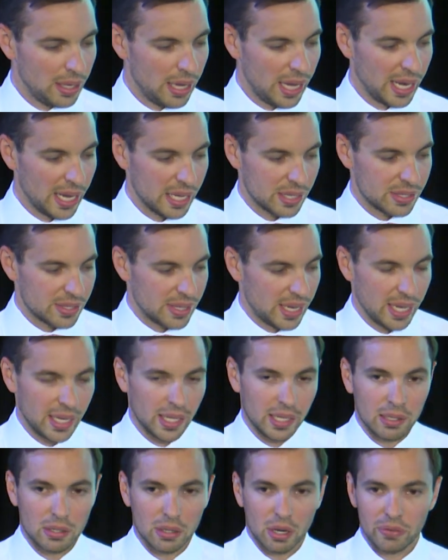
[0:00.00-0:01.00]

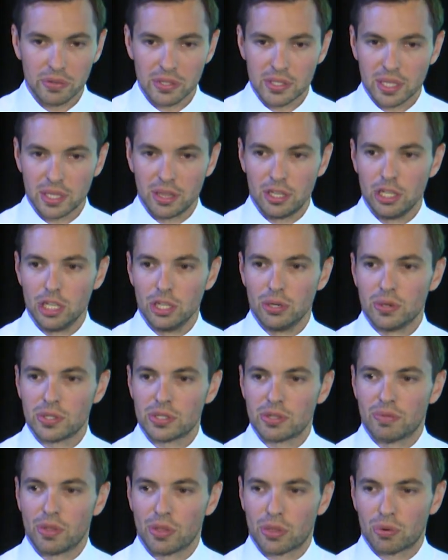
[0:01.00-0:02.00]
NSC, obviously the
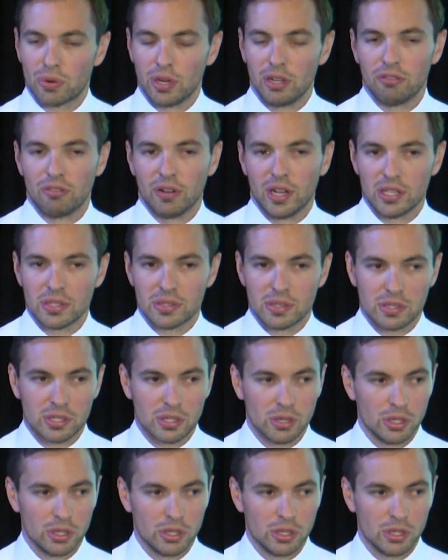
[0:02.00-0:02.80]
newest of the 3 funds, it's